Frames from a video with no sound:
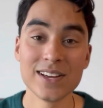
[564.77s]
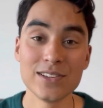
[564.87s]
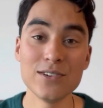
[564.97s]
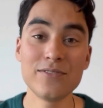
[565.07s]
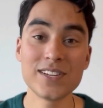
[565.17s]

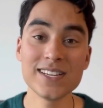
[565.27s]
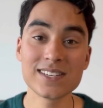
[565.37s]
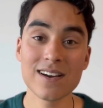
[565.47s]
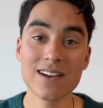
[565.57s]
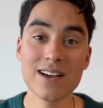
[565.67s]
UofT's
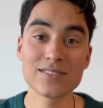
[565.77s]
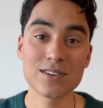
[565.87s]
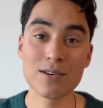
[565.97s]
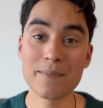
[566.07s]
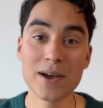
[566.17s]
cutoffs
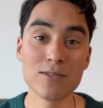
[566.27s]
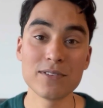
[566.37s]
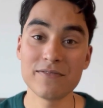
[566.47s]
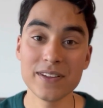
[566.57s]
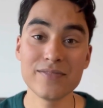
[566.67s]
are about the
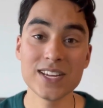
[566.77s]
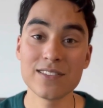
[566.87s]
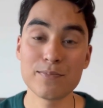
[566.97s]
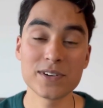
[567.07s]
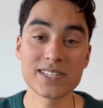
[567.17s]

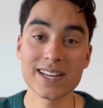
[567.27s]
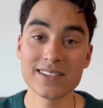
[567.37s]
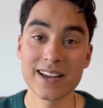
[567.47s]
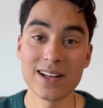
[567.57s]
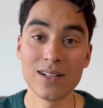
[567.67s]
50th
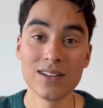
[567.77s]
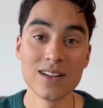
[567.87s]
percentile.